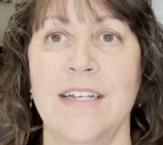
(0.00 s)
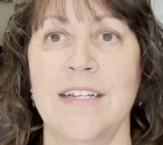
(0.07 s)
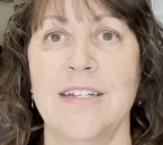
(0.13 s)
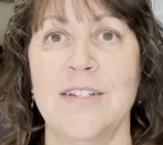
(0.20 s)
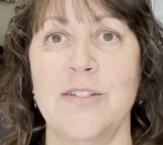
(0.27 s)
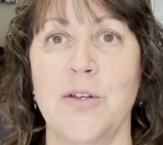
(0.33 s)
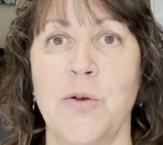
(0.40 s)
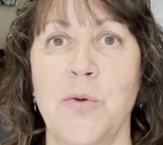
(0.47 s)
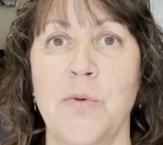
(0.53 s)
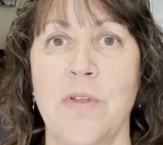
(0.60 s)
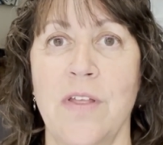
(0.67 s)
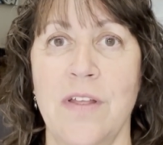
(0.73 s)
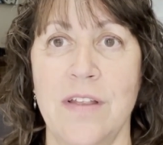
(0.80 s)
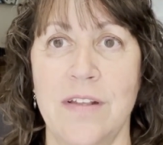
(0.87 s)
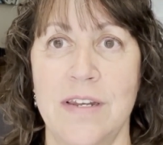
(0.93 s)
So,
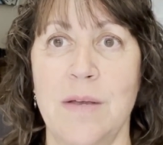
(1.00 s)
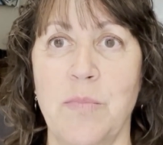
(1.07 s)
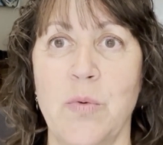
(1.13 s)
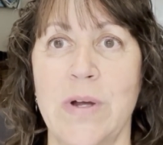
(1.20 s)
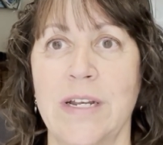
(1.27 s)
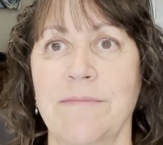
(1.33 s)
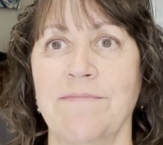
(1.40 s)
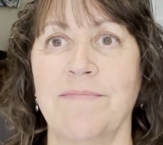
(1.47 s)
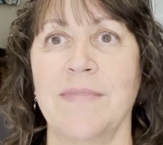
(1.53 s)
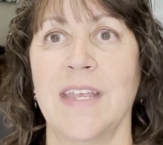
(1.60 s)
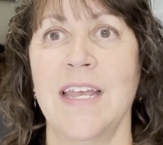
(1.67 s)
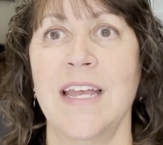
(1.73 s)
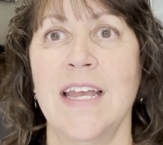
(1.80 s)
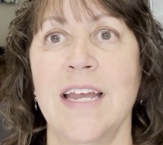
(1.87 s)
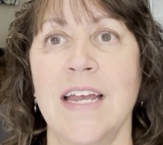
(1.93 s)
number one.
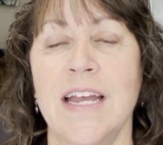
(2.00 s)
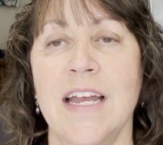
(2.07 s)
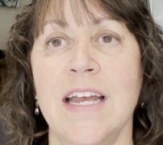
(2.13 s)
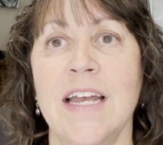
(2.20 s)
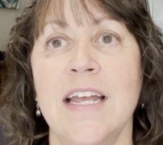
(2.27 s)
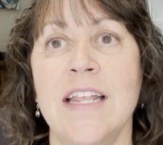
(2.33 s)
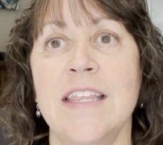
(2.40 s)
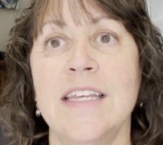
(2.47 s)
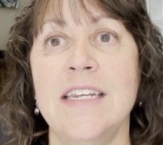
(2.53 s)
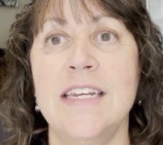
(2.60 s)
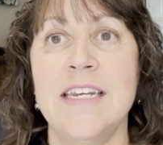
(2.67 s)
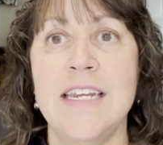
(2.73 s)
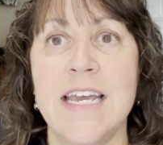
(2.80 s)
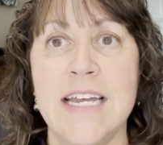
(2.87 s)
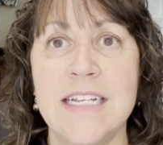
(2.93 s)
The
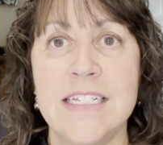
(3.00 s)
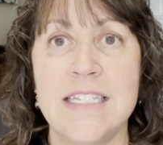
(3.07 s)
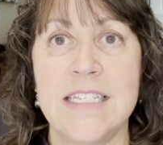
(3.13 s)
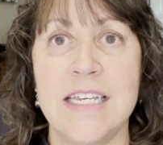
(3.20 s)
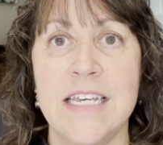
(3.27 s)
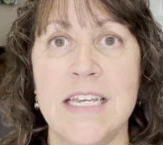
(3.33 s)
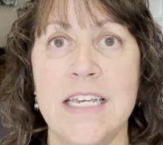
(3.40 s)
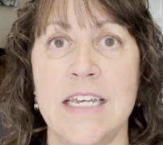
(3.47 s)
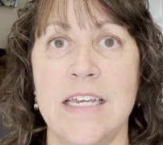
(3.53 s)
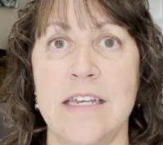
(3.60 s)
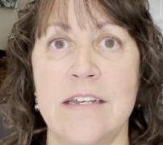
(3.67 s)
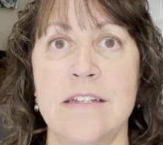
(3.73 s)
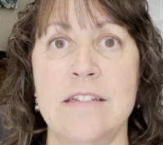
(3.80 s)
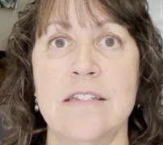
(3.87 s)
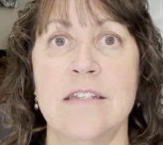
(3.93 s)
next thing
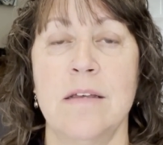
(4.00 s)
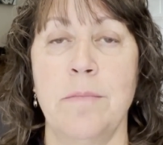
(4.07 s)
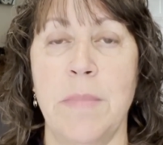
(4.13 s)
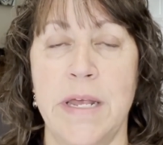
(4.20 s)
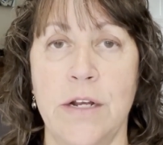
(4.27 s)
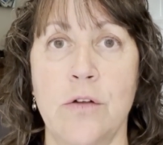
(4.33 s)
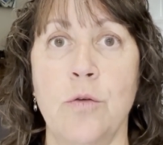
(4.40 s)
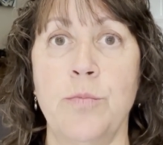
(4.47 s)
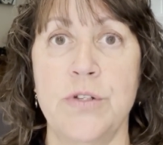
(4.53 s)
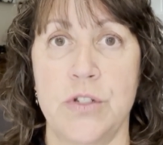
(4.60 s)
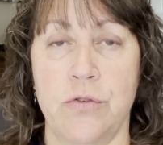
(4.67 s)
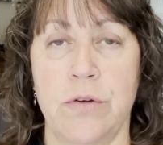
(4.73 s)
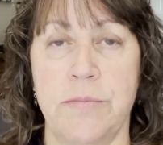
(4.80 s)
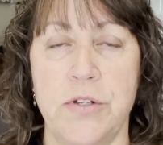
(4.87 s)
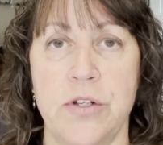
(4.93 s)
is medical
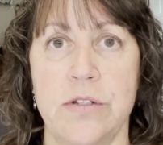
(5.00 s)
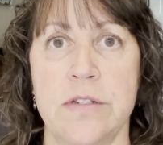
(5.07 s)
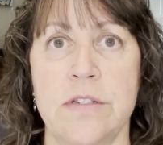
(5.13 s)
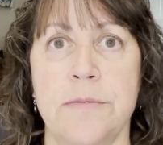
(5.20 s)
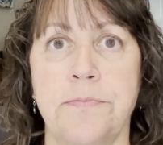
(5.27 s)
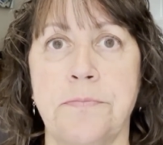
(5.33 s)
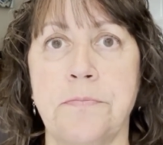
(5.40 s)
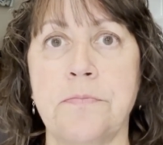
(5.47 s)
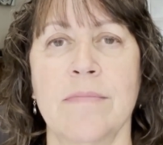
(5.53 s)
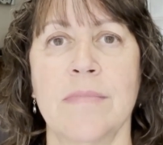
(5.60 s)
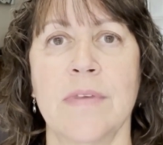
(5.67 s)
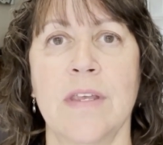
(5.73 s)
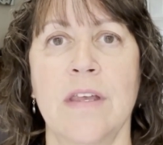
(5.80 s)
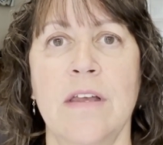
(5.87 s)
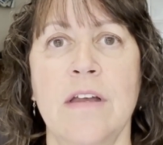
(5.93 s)
prescriptions.
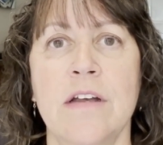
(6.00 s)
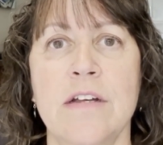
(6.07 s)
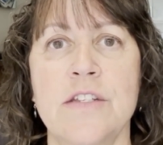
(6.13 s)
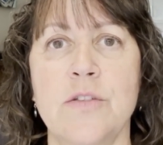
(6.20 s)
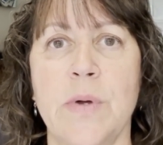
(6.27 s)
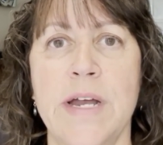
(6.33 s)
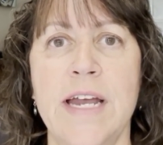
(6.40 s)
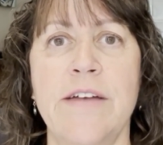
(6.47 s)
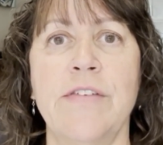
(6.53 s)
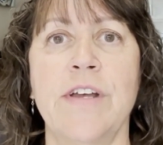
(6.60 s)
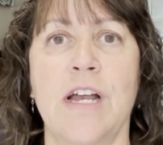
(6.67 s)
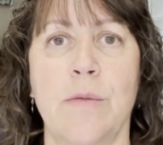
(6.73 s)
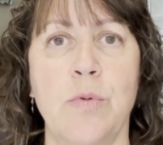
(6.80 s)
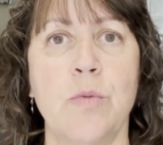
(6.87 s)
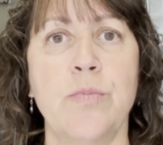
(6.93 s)
So I have a
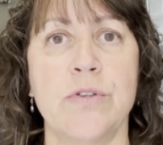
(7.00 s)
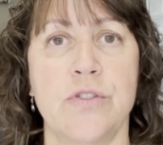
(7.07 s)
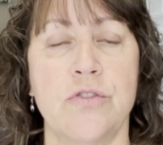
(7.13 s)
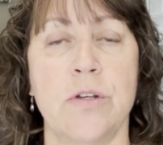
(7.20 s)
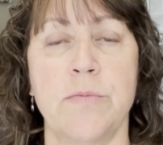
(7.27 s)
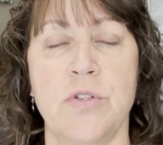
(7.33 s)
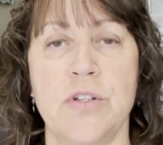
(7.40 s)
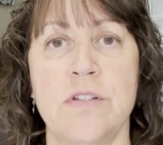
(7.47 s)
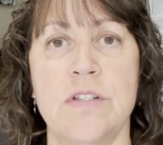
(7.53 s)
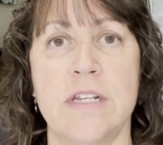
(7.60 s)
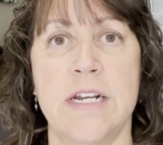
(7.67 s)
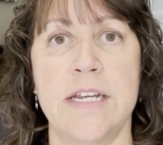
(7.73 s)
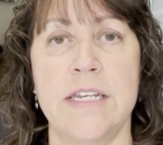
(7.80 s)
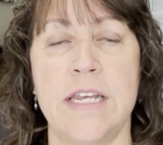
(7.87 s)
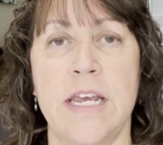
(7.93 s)
couple prescriptions that
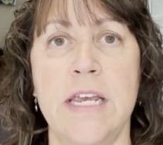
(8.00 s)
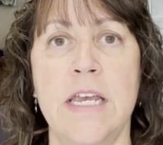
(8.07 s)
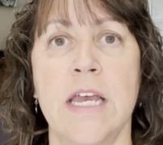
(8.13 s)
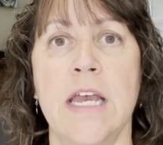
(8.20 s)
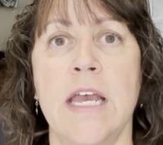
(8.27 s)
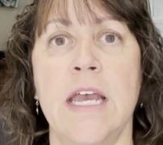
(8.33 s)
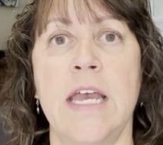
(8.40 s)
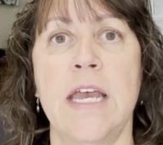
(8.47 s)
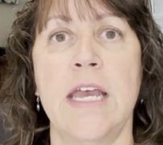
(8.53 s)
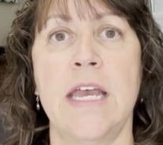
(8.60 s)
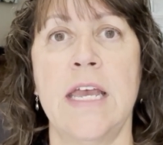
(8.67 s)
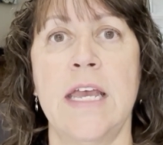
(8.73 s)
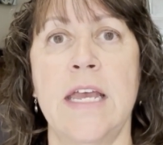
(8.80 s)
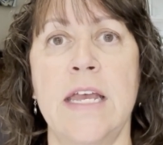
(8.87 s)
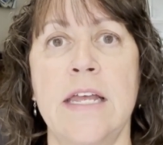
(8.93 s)
I take,
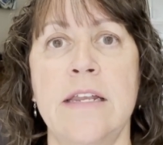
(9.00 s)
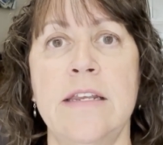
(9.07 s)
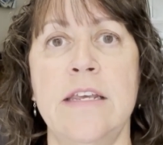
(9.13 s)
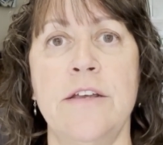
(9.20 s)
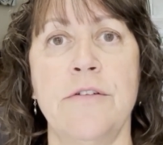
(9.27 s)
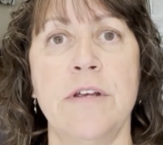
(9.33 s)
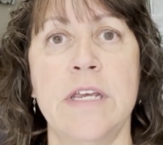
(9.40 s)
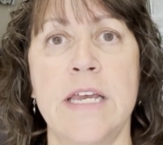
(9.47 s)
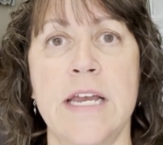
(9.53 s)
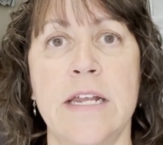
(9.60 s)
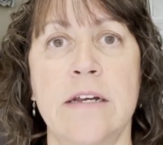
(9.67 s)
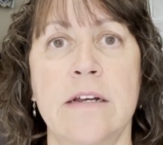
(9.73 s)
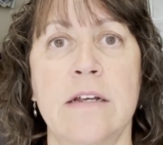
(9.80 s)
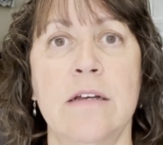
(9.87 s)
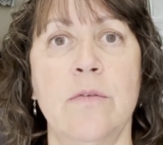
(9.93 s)
and here in
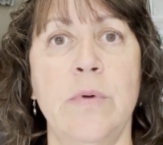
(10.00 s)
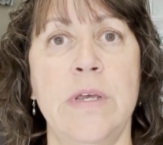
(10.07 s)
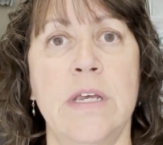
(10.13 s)
Canada we